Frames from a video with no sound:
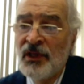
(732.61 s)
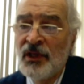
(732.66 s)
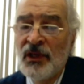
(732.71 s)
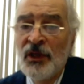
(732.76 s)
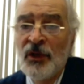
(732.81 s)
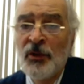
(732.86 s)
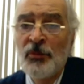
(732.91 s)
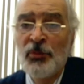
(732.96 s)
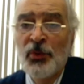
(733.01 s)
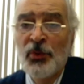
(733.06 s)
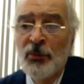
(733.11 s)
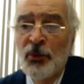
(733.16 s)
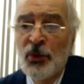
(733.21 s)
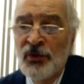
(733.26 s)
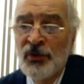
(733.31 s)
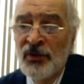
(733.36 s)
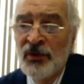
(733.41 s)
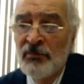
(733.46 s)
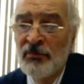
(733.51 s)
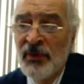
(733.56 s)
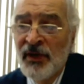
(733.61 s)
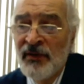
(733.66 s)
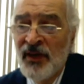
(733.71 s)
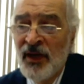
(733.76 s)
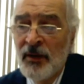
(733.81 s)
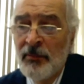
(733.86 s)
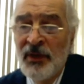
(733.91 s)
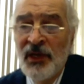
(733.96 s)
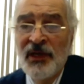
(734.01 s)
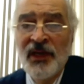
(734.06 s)
of the so-called
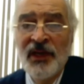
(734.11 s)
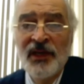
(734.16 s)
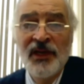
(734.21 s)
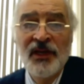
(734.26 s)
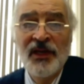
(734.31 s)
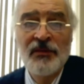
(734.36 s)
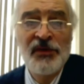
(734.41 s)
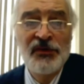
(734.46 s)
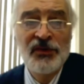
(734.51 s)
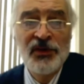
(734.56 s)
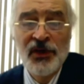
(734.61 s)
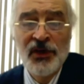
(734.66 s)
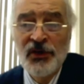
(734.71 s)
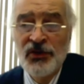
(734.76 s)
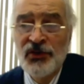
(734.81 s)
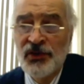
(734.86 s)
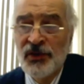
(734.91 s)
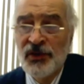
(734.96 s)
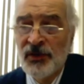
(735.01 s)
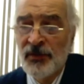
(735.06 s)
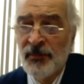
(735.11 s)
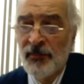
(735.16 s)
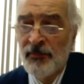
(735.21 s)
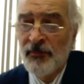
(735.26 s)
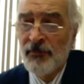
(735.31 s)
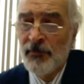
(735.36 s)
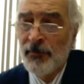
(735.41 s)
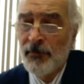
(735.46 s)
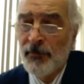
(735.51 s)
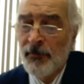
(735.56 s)
deal of the century
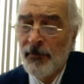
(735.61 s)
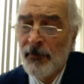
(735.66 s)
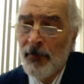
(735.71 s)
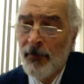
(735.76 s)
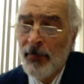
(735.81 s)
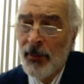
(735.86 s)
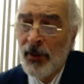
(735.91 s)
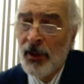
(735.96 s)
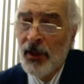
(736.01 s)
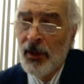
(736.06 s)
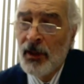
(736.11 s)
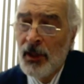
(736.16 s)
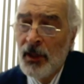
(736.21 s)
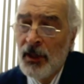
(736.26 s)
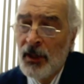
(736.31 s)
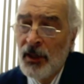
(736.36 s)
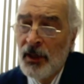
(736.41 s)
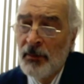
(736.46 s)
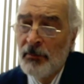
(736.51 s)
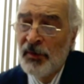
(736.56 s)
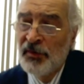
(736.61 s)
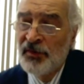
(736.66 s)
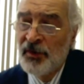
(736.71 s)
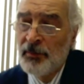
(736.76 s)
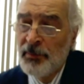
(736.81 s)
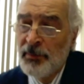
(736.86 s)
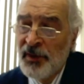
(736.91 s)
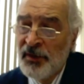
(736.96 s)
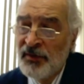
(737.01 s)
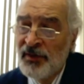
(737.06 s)
promoted by the
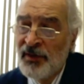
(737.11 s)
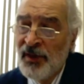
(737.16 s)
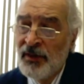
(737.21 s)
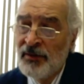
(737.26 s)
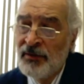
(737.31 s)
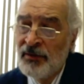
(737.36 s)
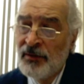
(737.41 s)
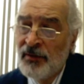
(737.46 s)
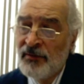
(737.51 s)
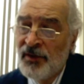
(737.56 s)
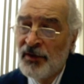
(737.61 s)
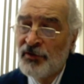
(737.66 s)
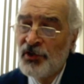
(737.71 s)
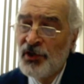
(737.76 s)
American administration.